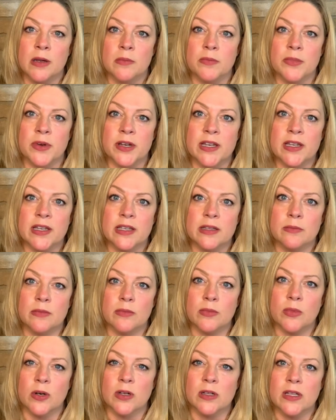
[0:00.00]
bringing in
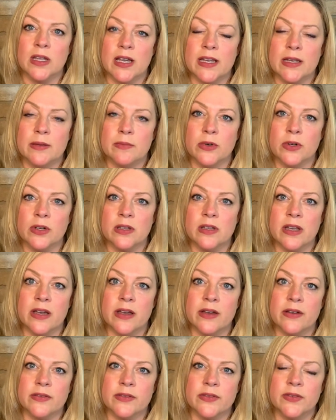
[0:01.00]
more light, more
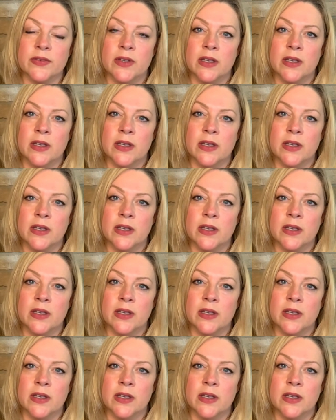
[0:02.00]
love.